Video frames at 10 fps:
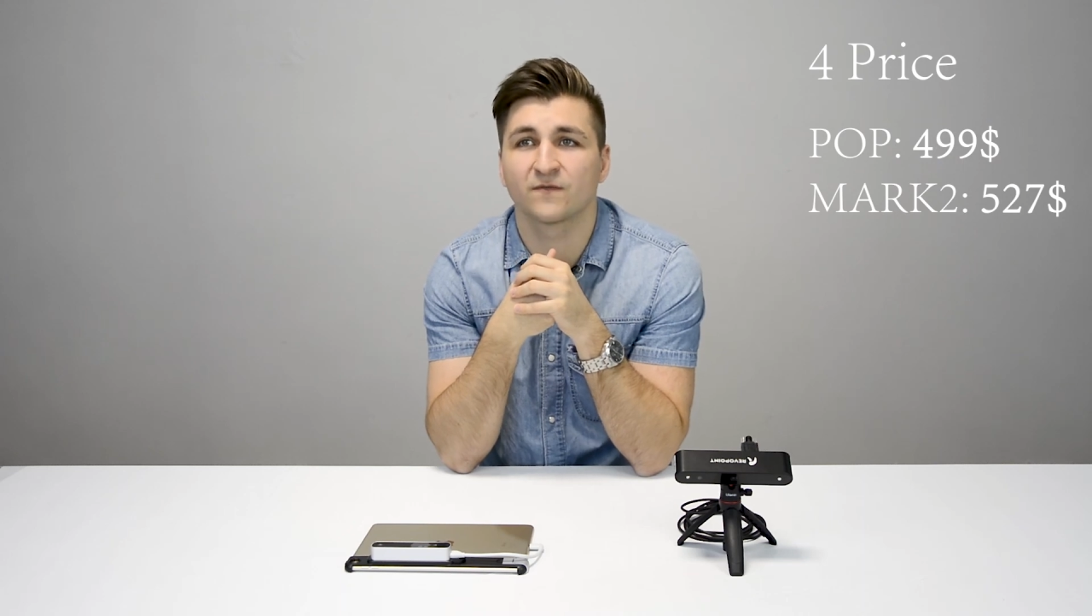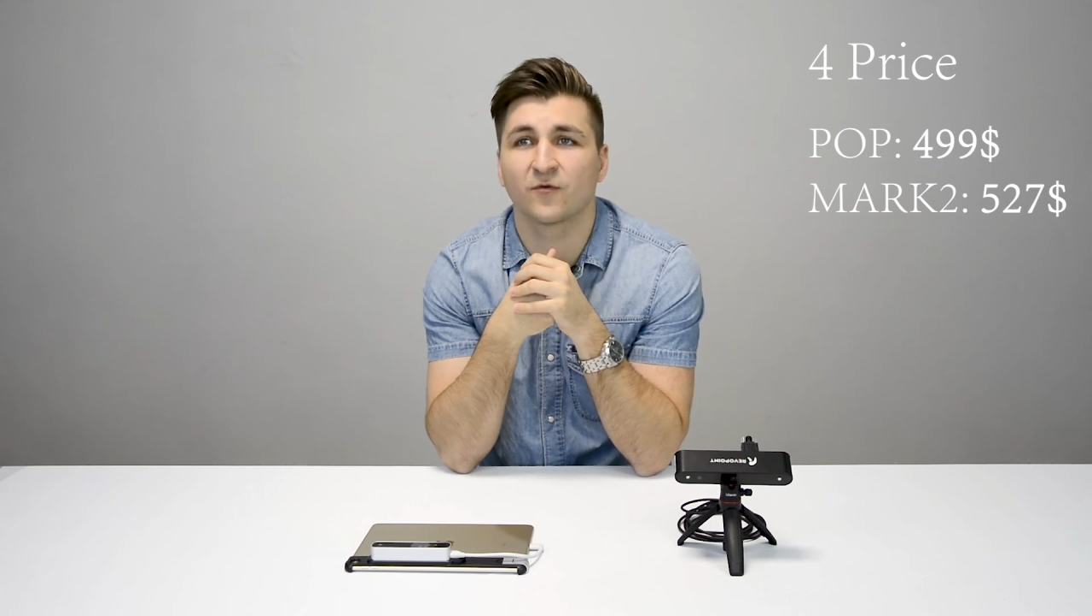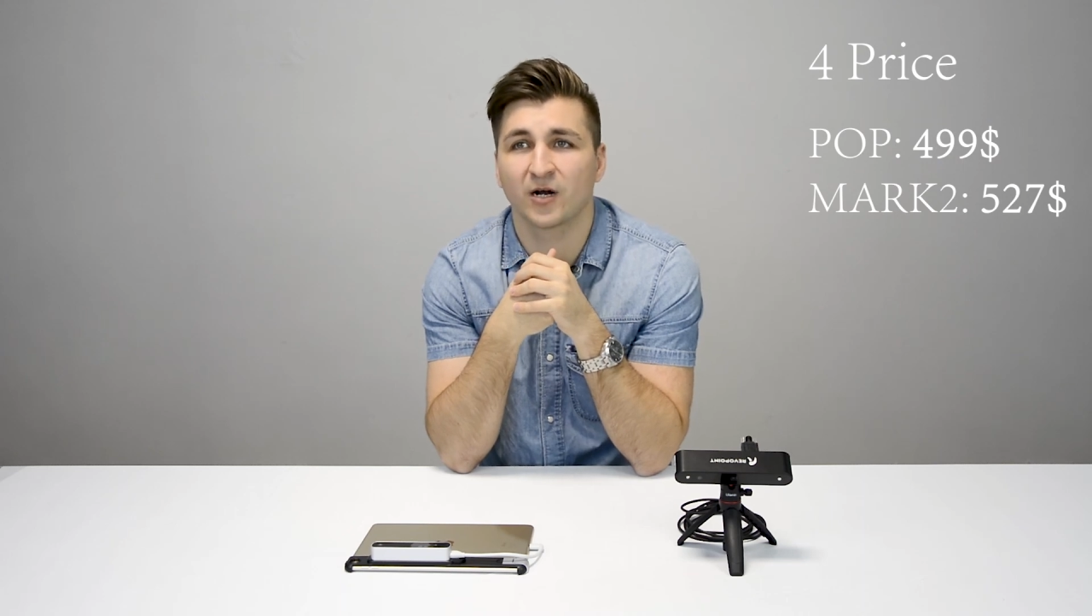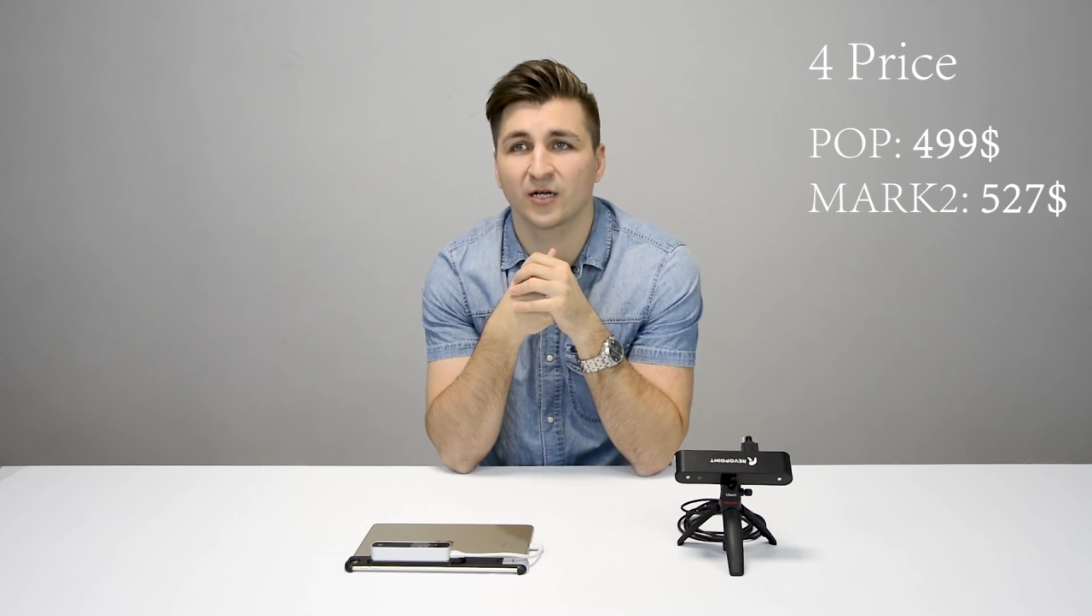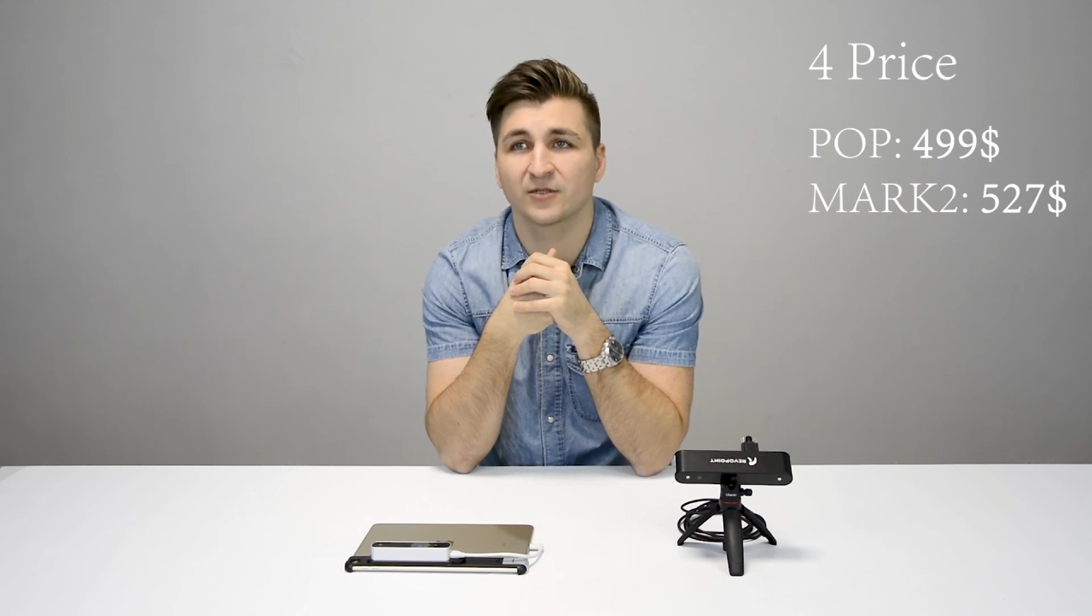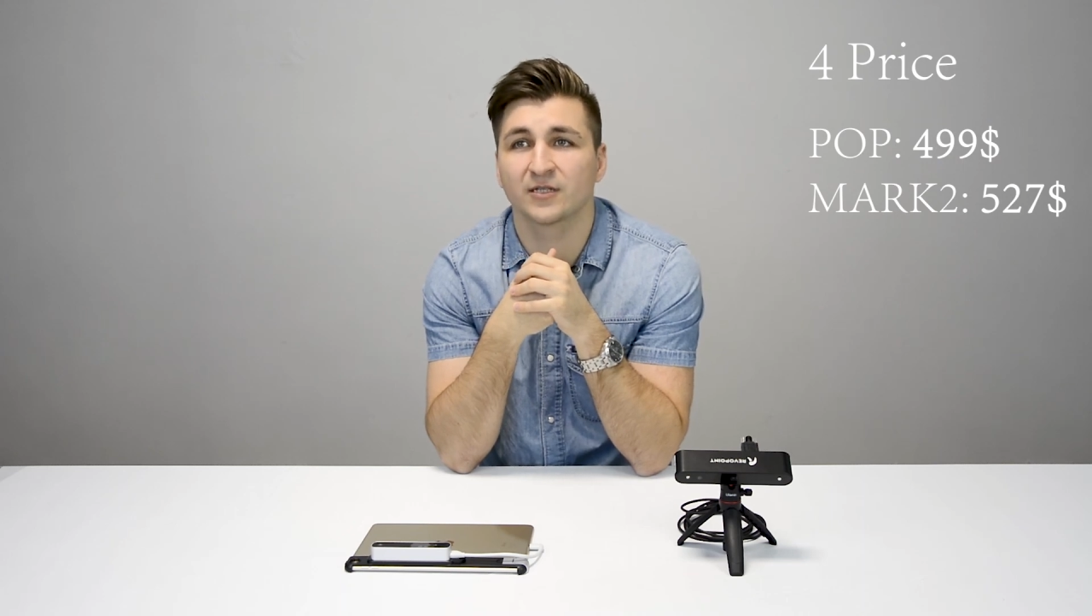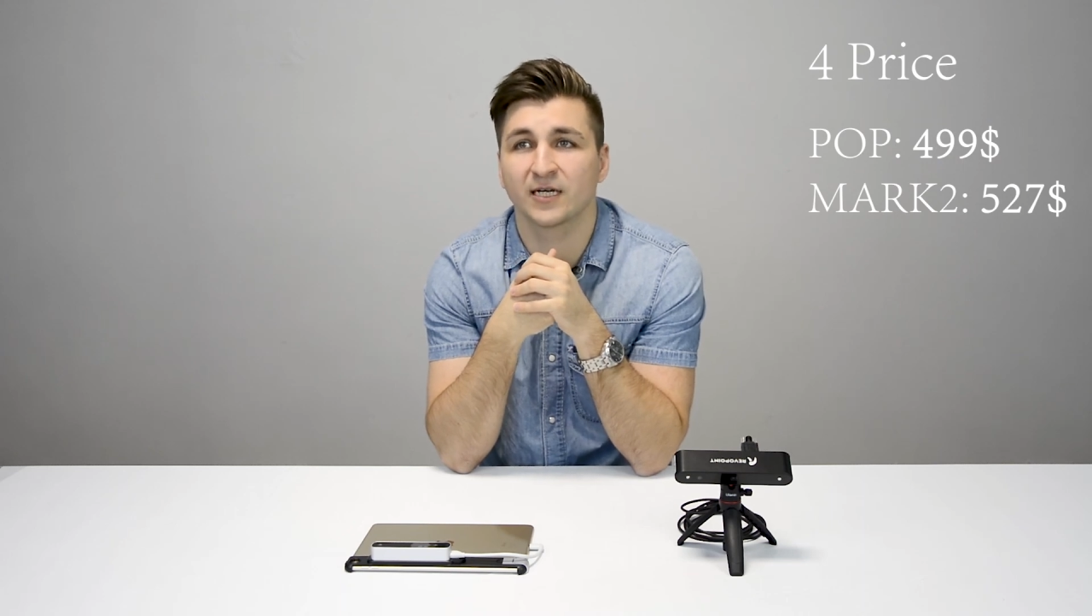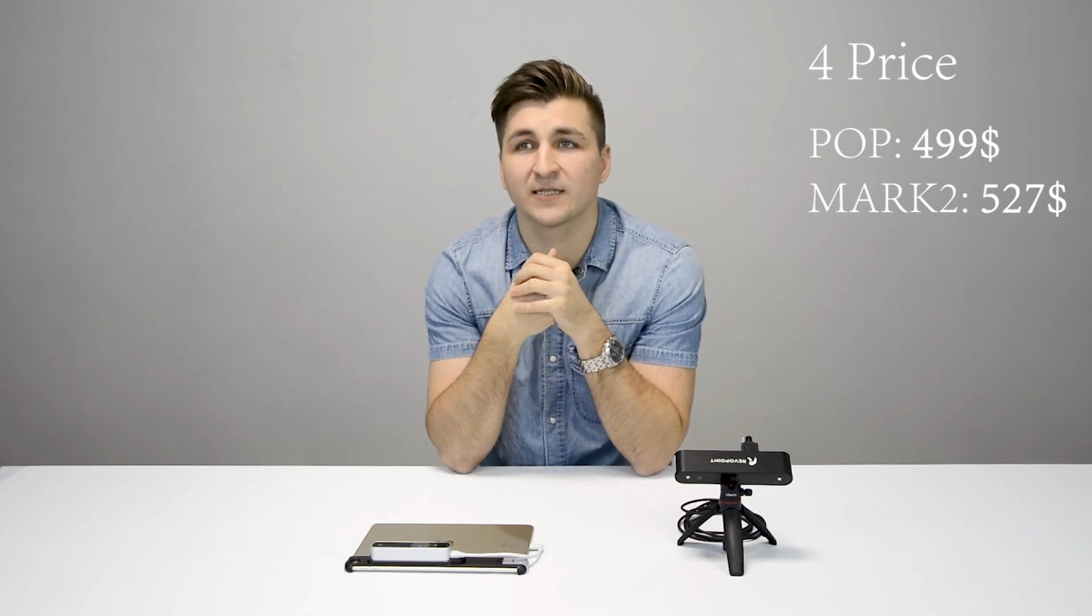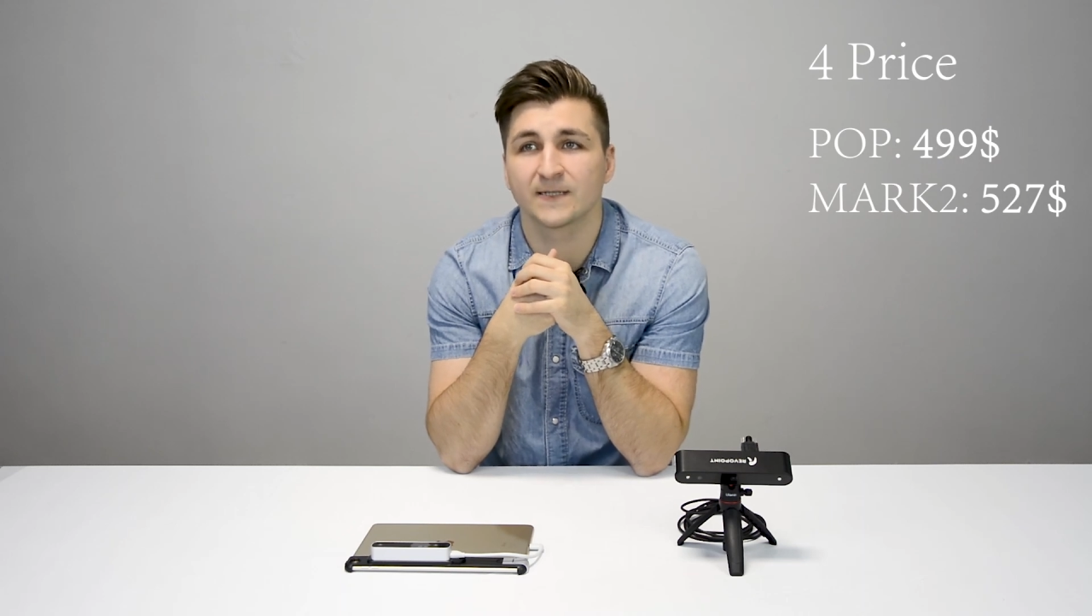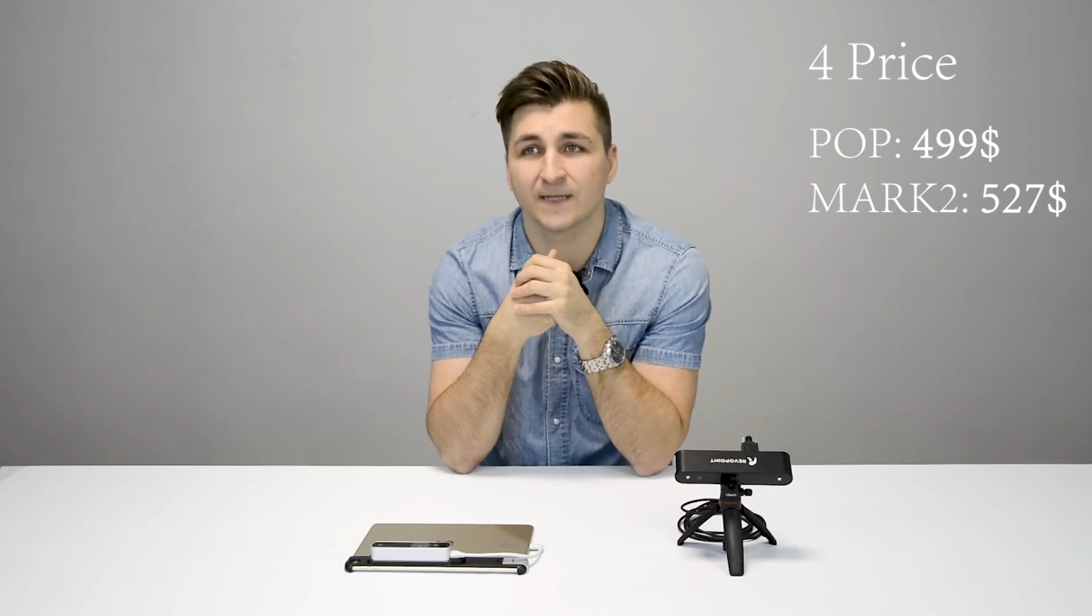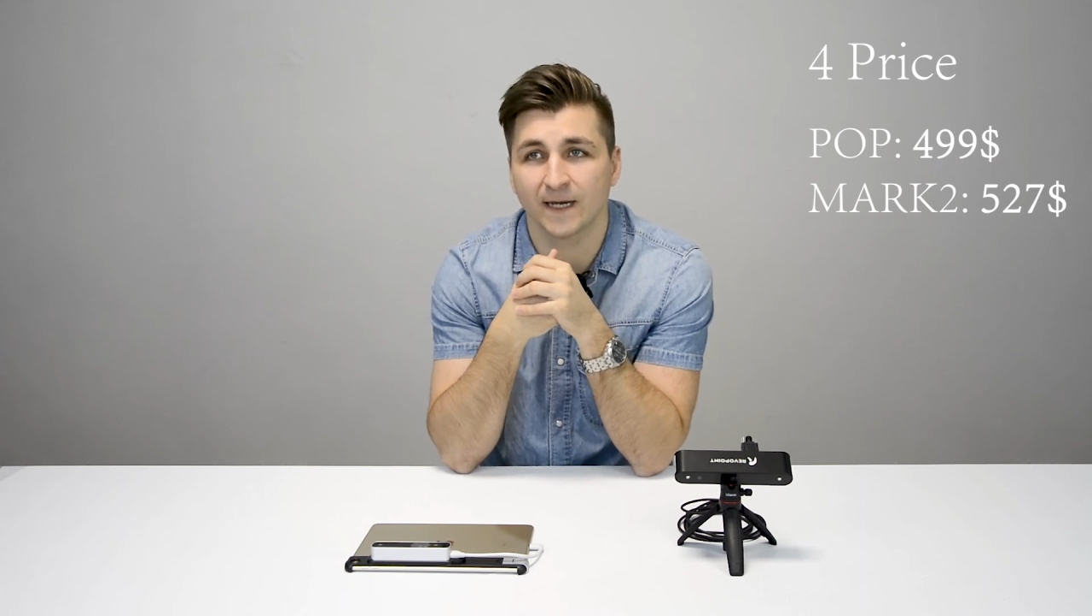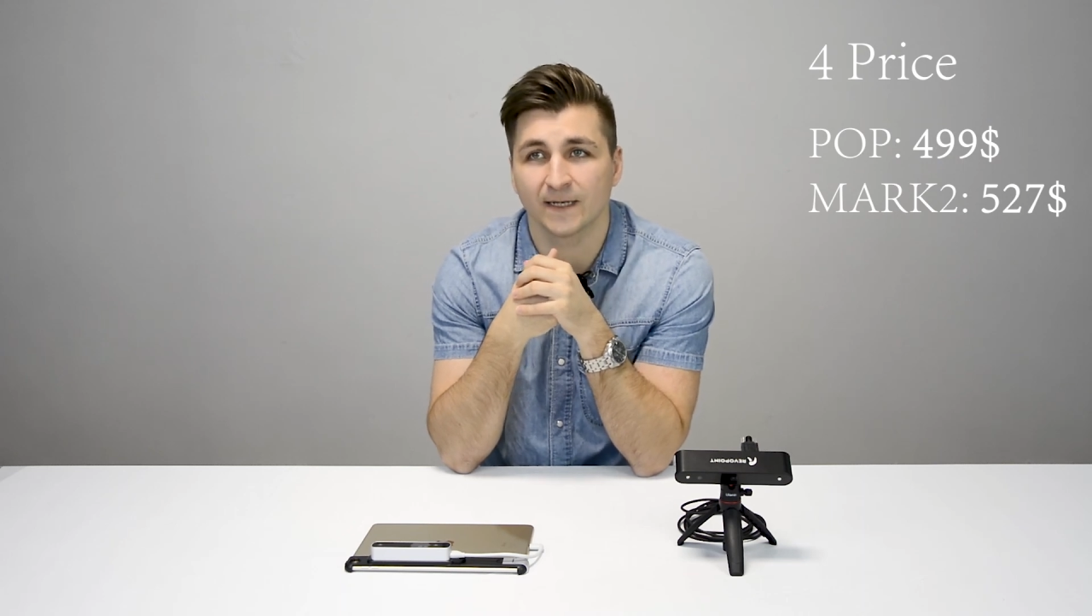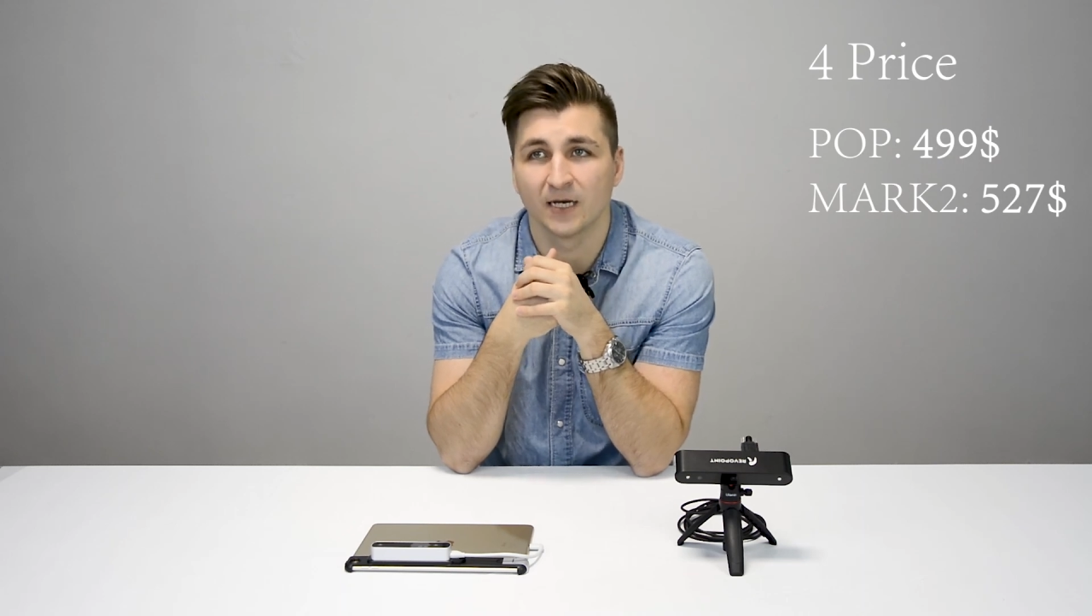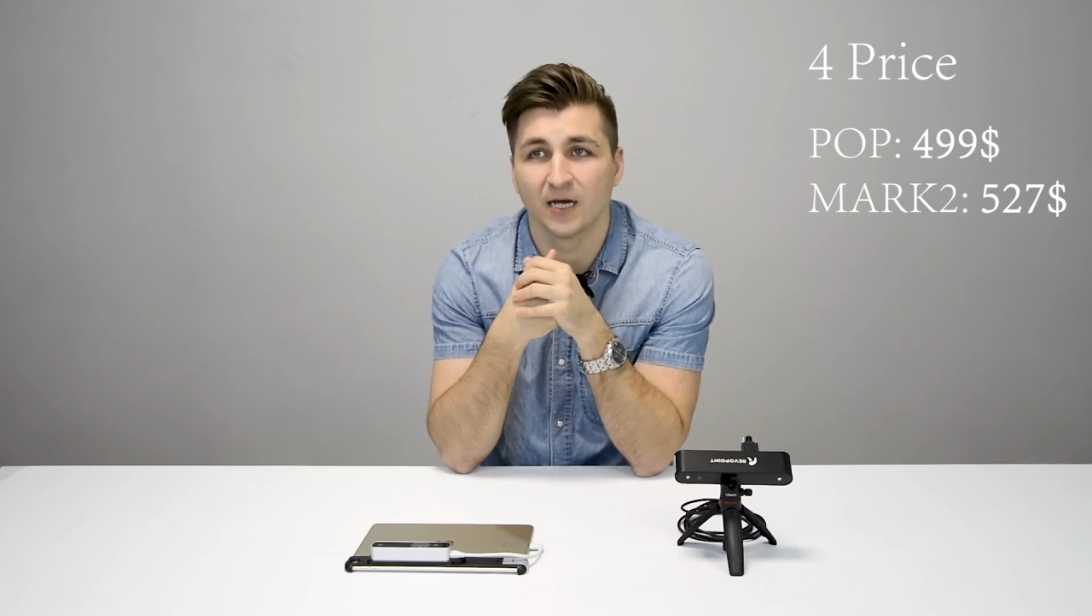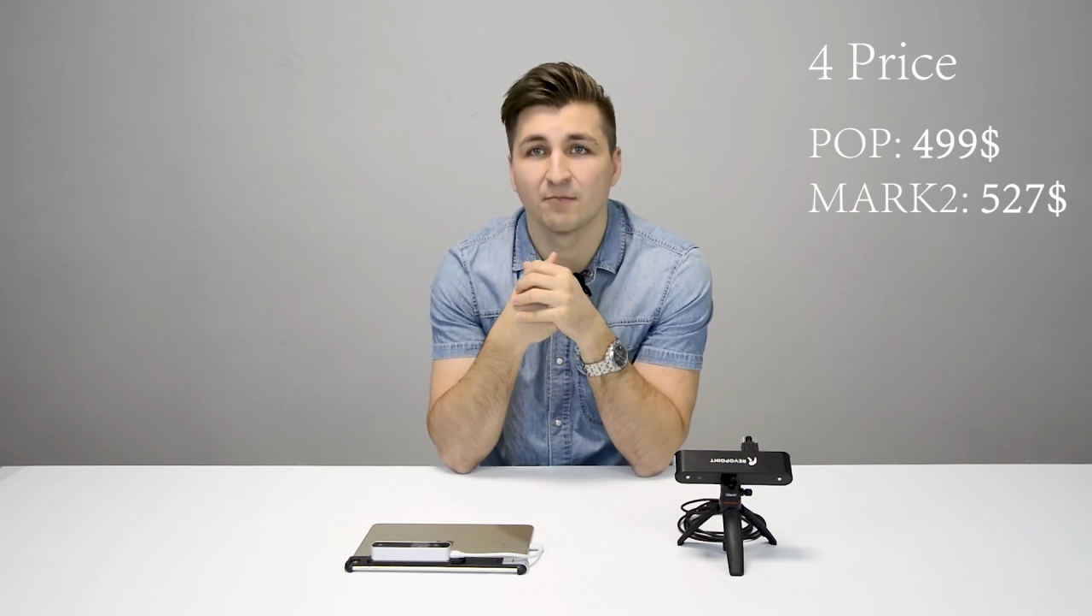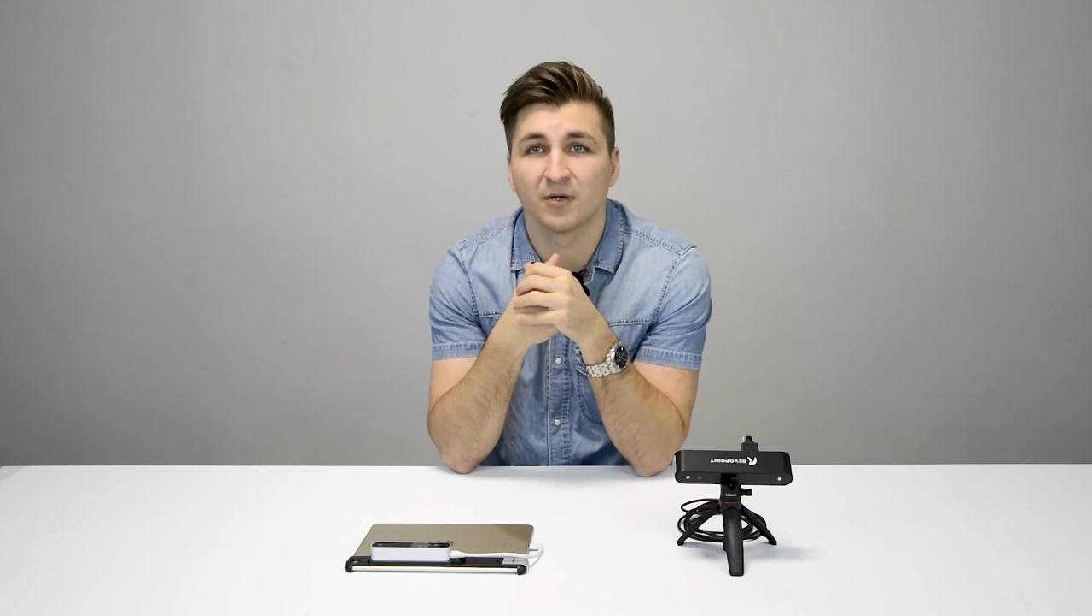$499.